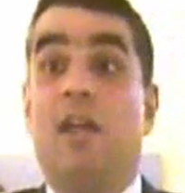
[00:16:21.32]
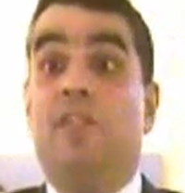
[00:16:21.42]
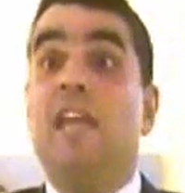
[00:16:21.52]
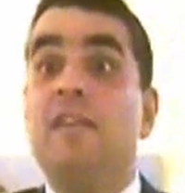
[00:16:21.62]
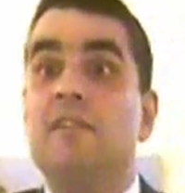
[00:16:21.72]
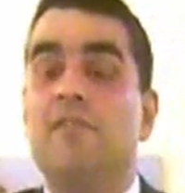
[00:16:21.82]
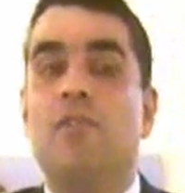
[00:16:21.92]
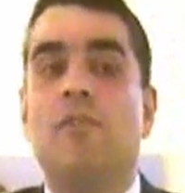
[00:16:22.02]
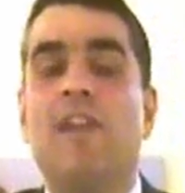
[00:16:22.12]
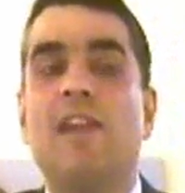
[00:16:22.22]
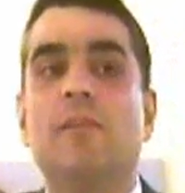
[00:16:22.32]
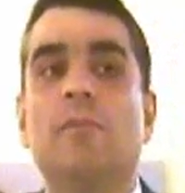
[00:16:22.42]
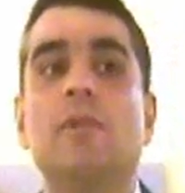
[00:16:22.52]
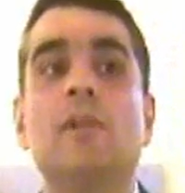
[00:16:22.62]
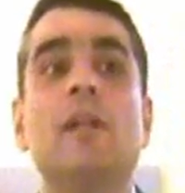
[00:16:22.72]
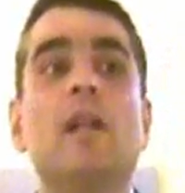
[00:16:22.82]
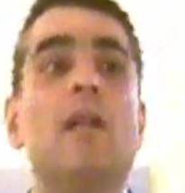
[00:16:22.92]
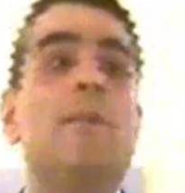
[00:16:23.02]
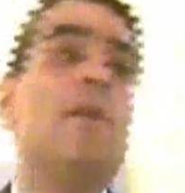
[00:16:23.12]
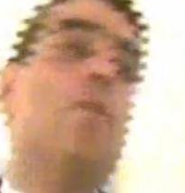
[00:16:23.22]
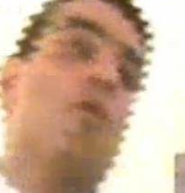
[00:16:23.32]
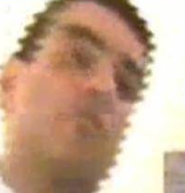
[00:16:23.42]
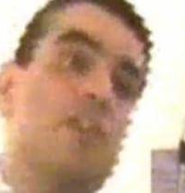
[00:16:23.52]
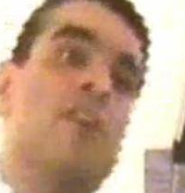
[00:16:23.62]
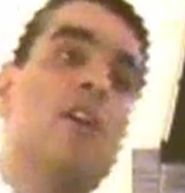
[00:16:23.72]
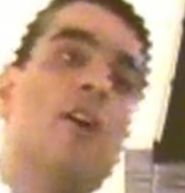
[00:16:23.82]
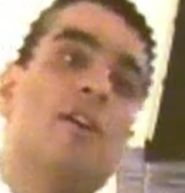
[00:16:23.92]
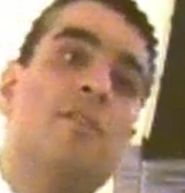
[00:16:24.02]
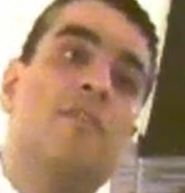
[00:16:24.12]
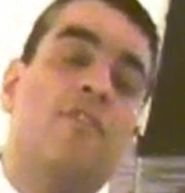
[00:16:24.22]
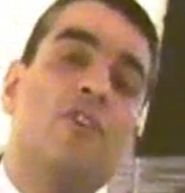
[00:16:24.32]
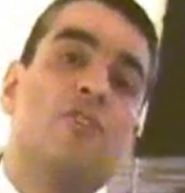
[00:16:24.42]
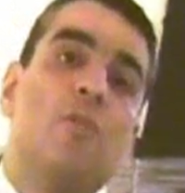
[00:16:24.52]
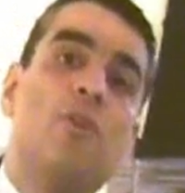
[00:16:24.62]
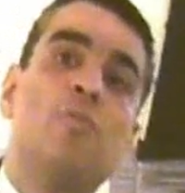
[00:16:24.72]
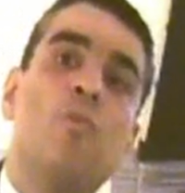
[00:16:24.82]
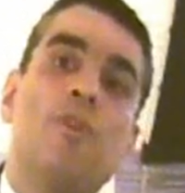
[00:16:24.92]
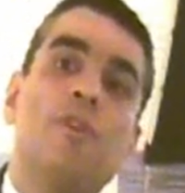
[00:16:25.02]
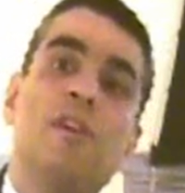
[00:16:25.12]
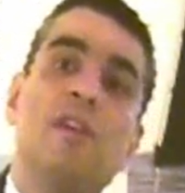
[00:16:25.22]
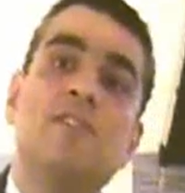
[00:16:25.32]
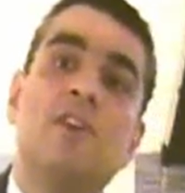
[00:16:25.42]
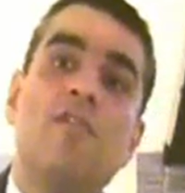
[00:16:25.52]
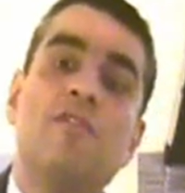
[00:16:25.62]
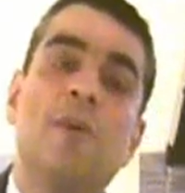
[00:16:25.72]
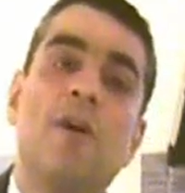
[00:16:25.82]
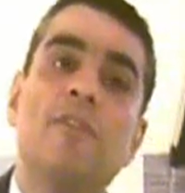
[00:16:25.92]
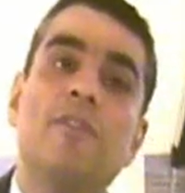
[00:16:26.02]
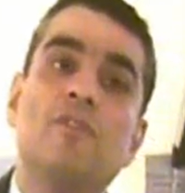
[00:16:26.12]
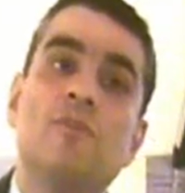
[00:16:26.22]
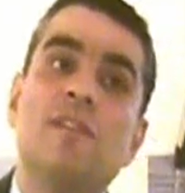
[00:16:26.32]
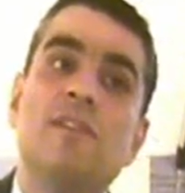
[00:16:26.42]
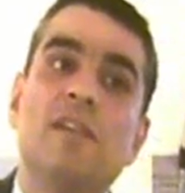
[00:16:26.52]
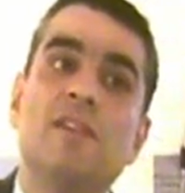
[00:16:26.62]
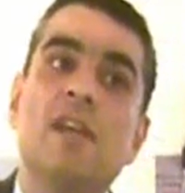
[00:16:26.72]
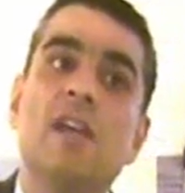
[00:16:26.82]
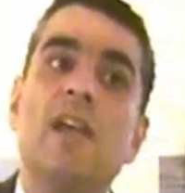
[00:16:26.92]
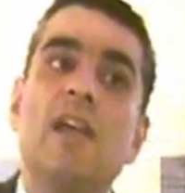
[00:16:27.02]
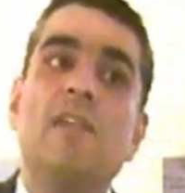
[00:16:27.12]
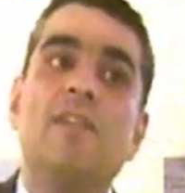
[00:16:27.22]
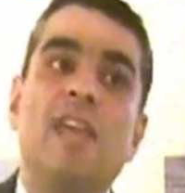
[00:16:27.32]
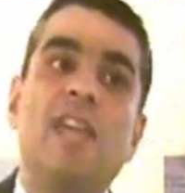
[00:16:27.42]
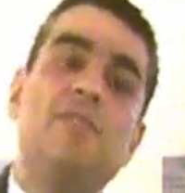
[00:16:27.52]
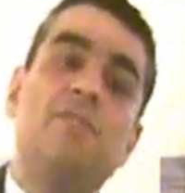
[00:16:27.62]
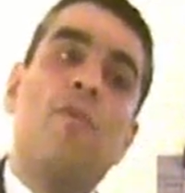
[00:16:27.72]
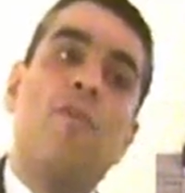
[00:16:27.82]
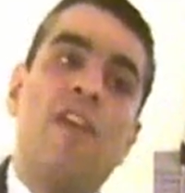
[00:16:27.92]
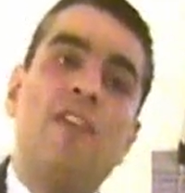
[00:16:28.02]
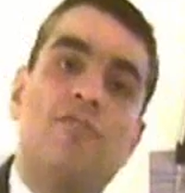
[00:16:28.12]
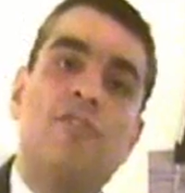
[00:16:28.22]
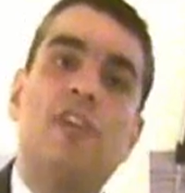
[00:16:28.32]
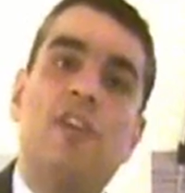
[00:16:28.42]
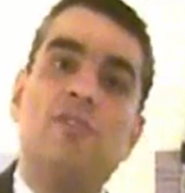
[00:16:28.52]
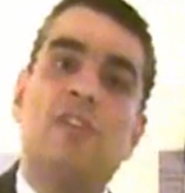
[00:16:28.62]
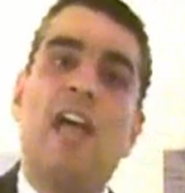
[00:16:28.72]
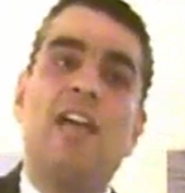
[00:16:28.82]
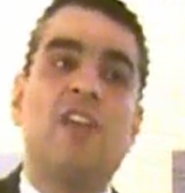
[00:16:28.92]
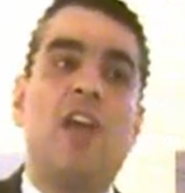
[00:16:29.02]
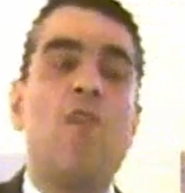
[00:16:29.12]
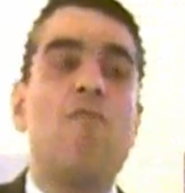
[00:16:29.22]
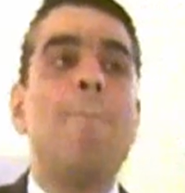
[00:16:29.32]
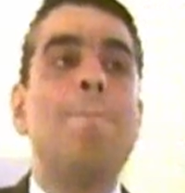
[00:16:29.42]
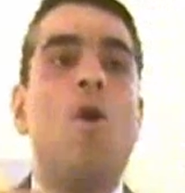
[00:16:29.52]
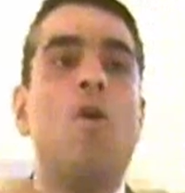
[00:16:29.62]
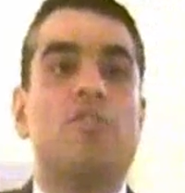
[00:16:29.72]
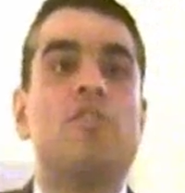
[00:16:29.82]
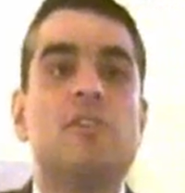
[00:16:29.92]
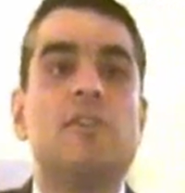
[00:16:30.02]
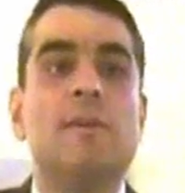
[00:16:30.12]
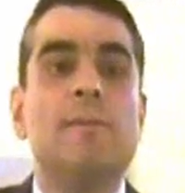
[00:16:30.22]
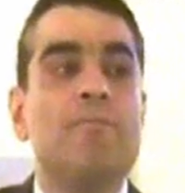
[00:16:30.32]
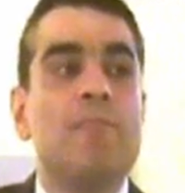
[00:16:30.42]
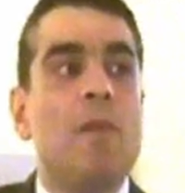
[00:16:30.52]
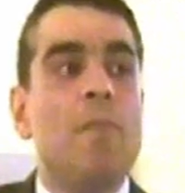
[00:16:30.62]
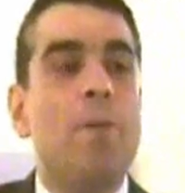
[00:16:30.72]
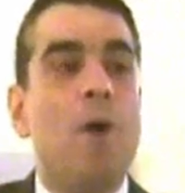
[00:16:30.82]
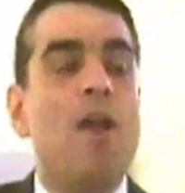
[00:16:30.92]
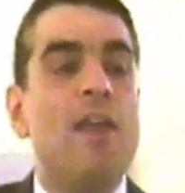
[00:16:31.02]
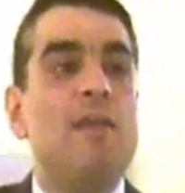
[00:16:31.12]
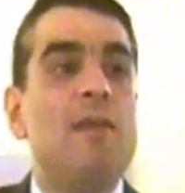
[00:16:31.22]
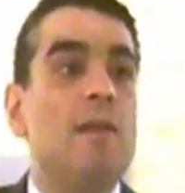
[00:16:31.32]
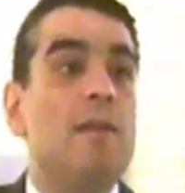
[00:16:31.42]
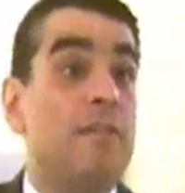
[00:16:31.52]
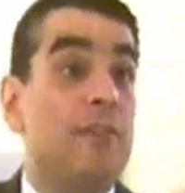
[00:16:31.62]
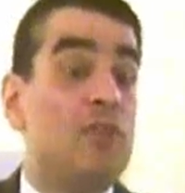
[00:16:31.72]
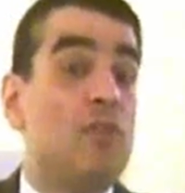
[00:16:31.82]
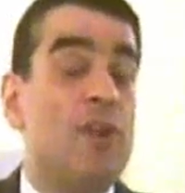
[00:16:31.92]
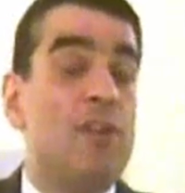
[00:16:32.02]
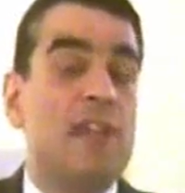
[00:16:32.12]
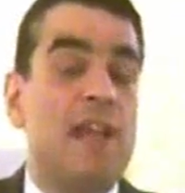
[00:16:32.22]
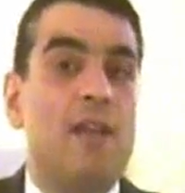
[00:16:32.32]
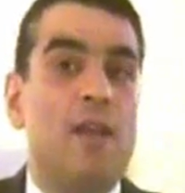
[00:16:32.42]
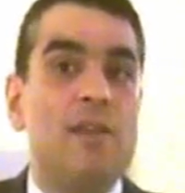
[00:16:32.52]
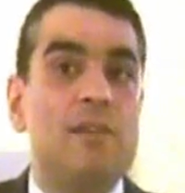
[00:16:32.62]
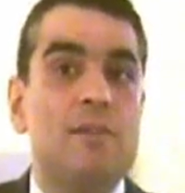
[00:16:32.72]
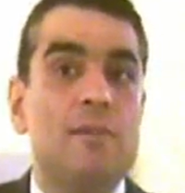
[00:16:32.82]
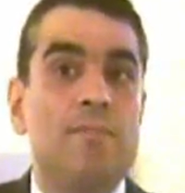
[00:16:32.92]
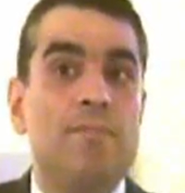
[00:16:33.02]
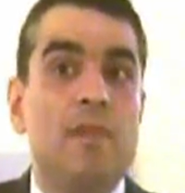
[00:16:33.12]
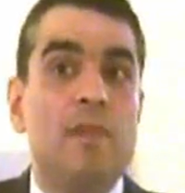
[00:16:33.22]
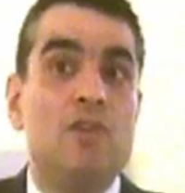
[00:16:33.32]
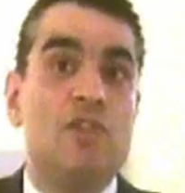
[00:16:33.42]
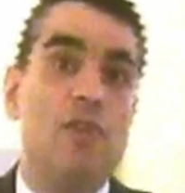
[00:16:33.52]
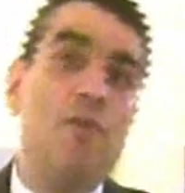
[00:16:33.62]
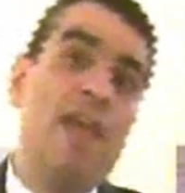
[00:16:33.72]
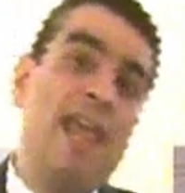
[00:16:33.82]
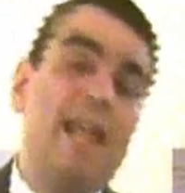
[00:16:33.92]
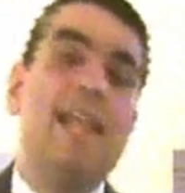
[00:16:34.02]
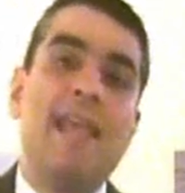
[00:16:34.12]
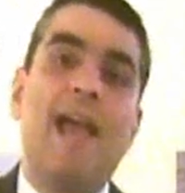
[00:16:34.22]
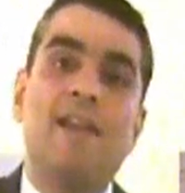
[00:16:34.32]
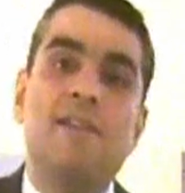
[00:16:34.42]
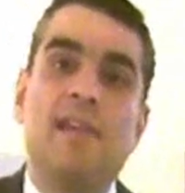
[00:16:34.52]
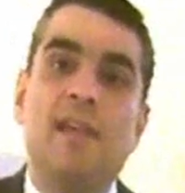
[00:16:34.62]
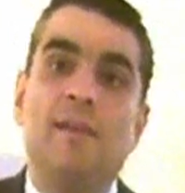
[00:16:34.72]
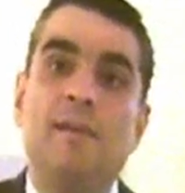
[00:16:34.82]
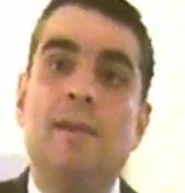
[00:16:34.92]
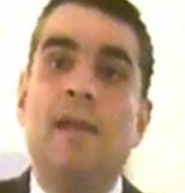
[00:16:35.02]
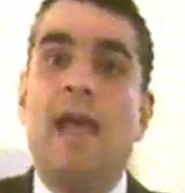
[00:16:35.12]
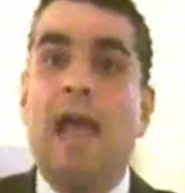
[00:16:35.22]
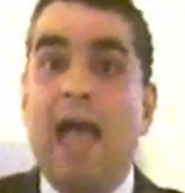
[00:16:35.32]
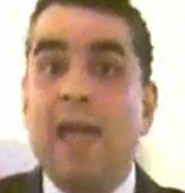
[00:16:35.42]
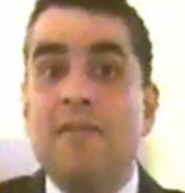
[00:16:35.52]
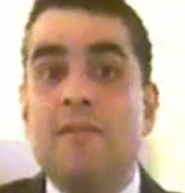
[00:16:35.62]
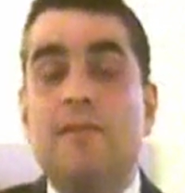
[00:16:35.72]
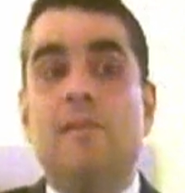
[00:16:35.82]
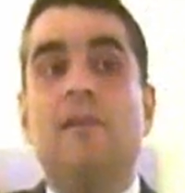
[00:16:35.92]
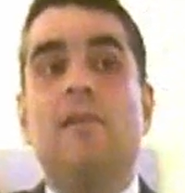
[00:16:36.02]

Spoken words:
attend if you're available, that what had occurred in the First World War and in its aftermath in the 20s. These were introduced as a riposte by the victorious Allies to illegality and